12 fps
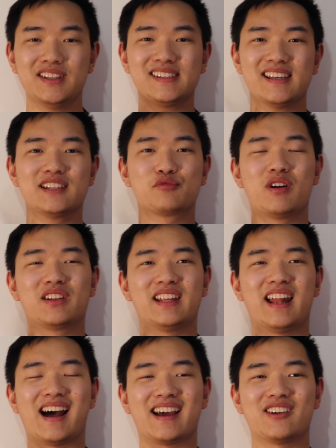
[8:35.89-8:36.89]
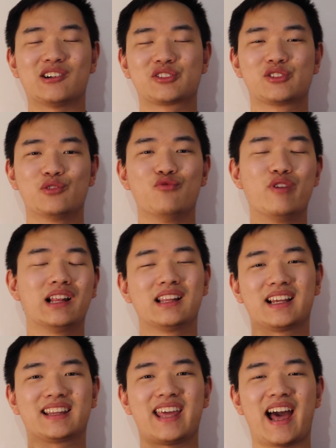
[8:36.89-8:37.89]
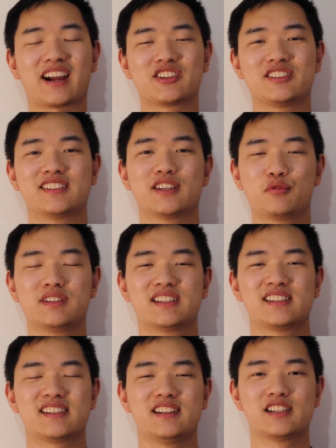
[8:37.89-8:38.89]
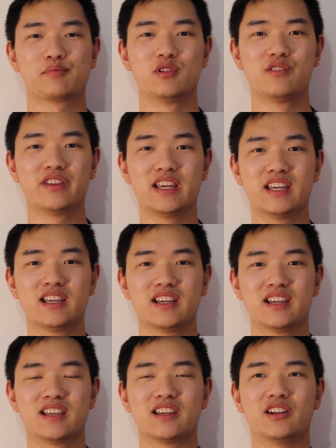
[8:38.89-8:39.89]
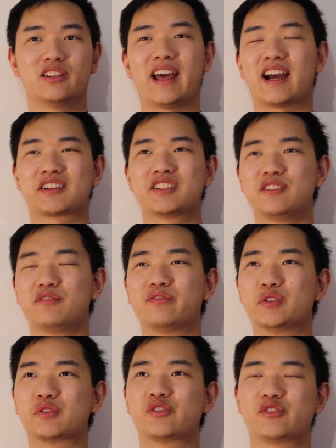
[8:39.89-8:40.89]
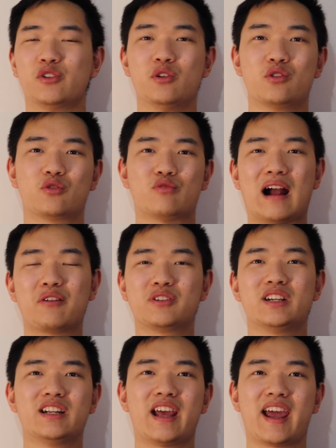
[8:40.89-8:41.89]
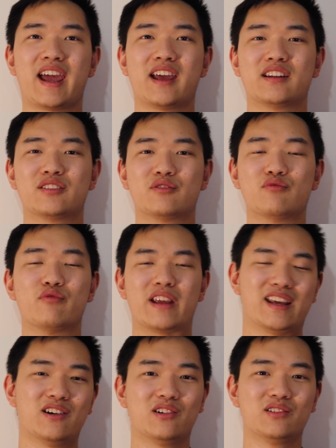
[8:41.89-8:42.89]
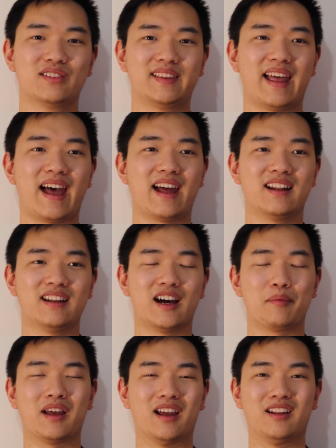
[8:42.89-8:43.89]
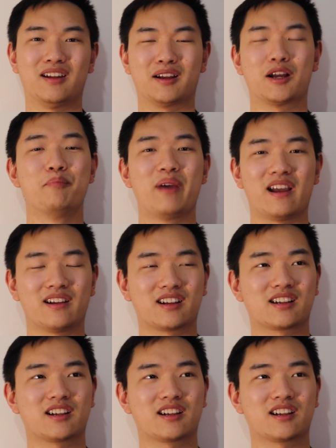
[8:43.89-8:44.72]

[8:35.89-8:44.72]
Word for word: say as well that I also really like the action sequences in this movie. You know, the action feels so grounded and real that uh, uh, compa-